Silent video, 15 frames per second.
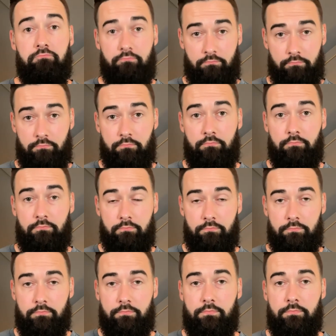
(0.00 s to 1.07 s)

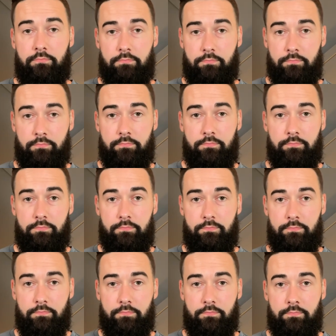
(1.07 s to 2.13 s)

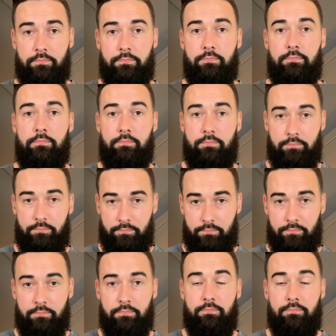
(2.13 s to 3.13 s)
(not speaking)